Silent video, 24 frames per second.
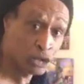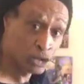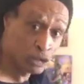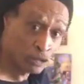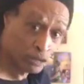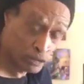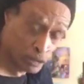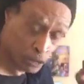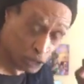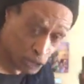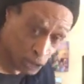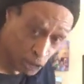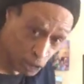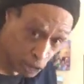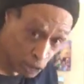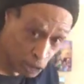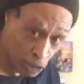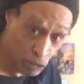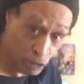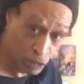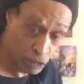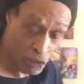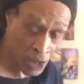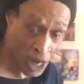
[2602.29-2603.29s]
once you
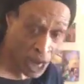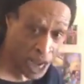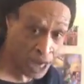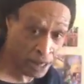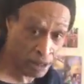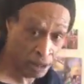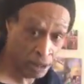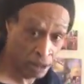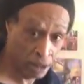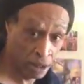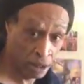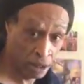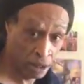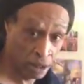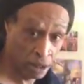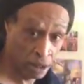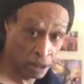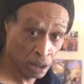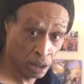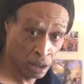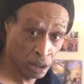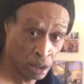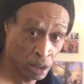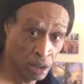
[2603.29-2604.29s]
tune that,
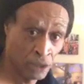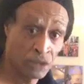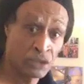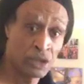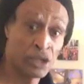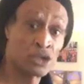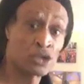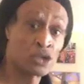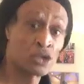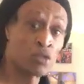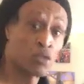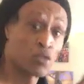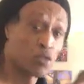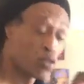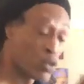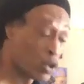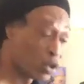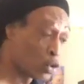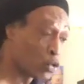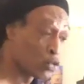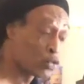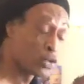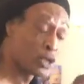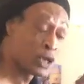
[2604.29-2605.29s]
this
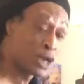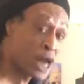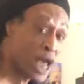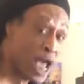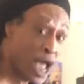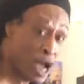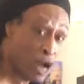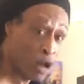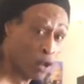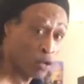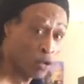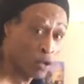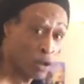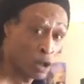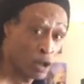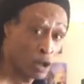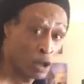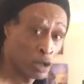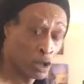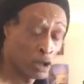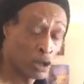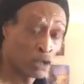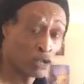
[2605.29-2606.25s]
will now